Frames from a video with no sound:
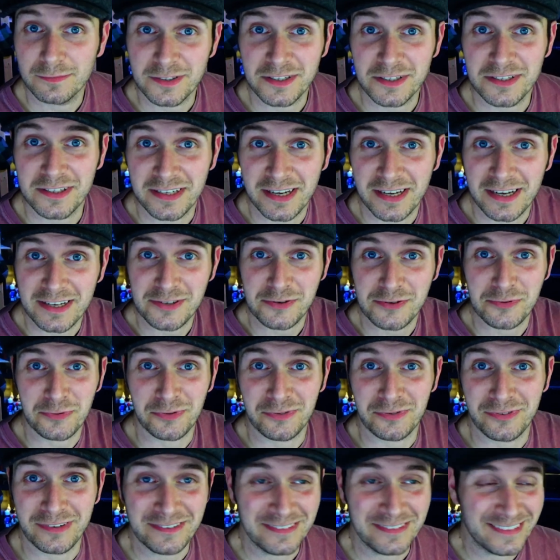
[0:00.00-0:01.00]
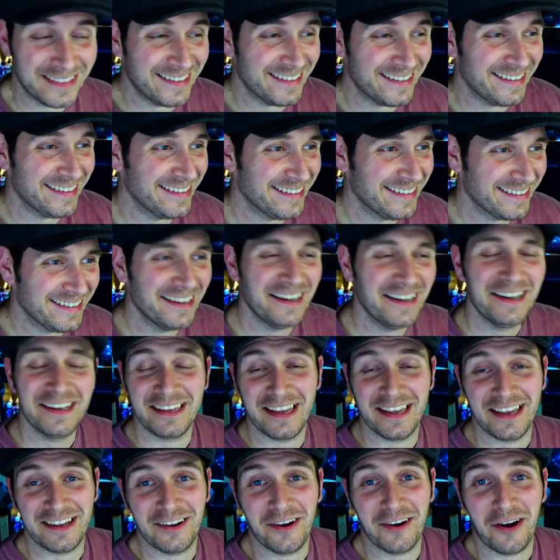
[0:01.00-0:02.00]
just in case you're wondering.
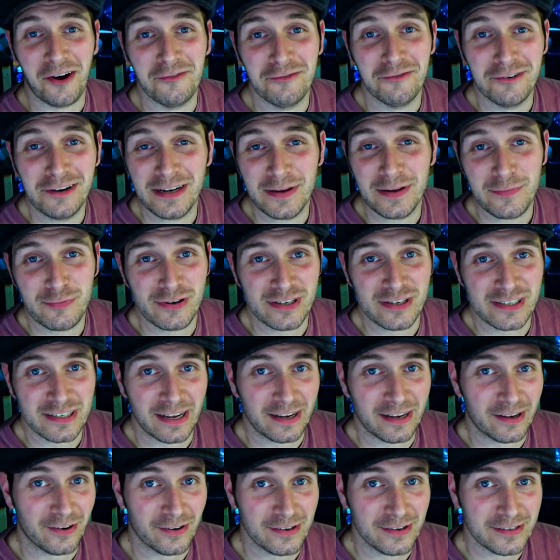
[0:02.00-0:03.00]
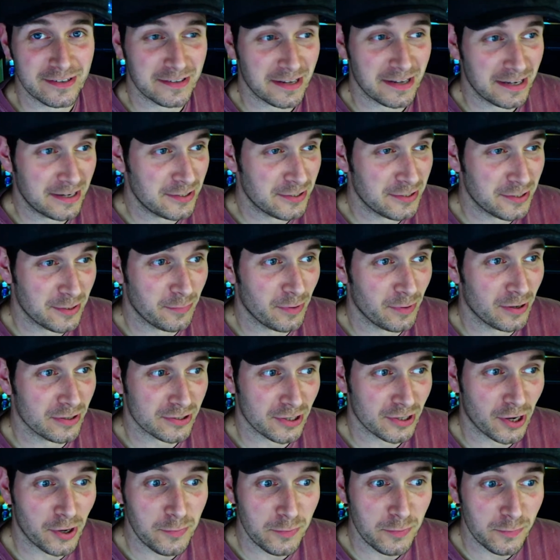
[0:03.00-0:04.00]
Yeah, no, I really appreciate it, guys. Thank you so much.
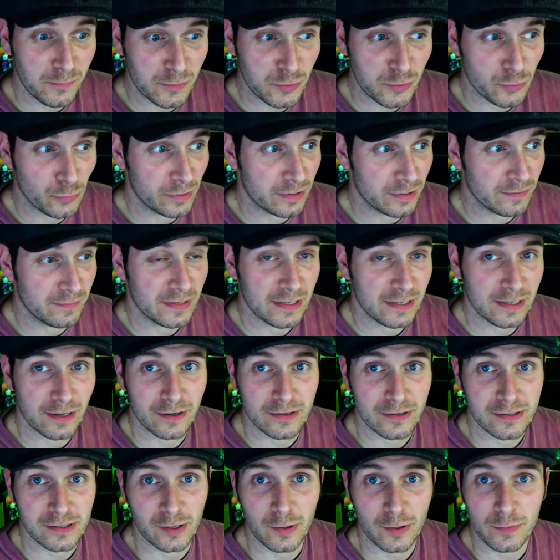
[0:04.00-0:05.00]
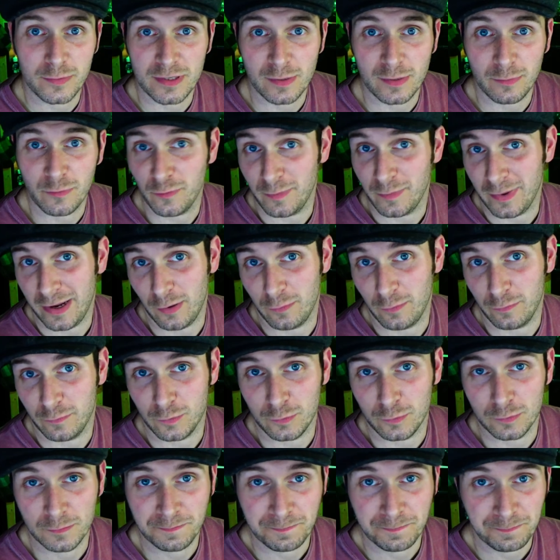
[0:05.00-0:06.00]
I hope you've enjoyed the videos. I hope some of them are
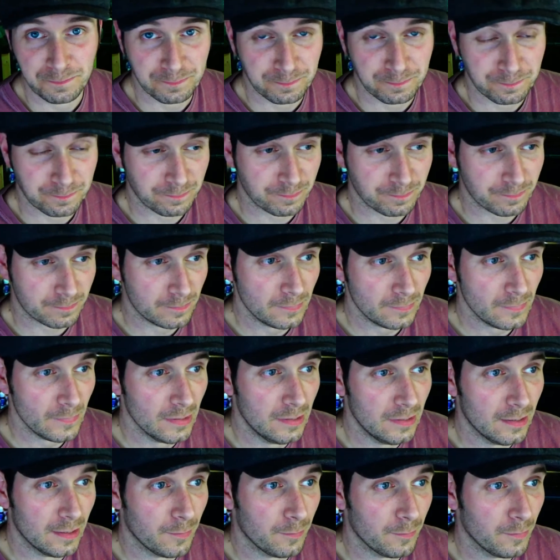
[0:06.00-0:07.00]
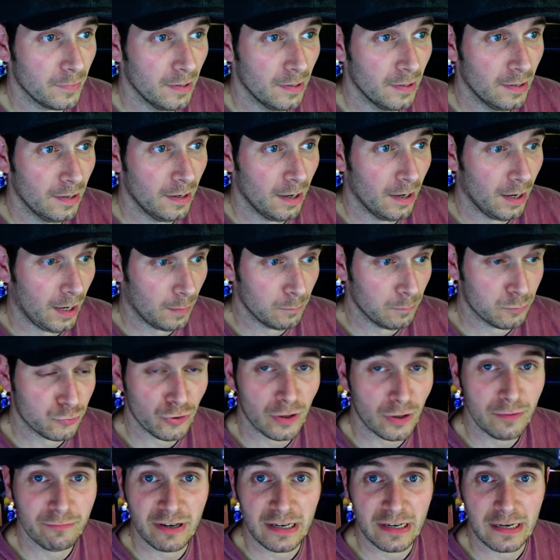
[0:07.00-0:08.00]
helpful. I'm
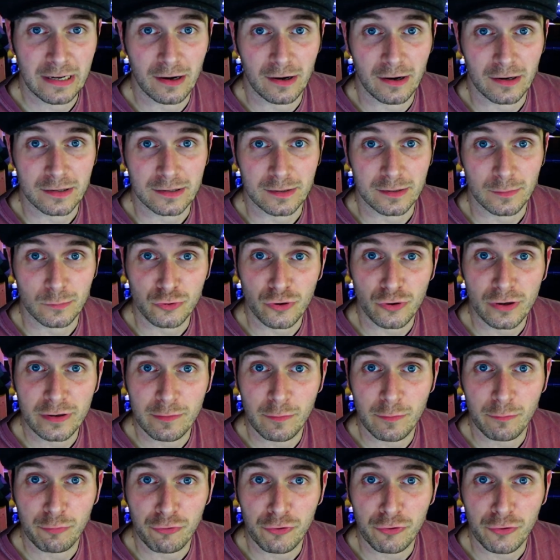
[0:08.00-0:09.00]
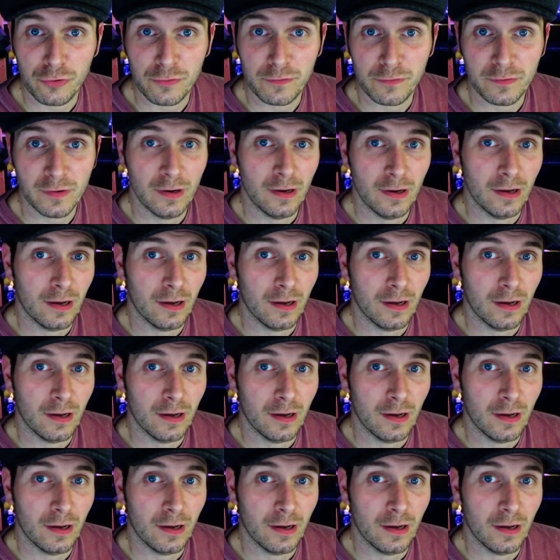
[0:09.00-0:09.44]
trying really hard. I'm trying to improve,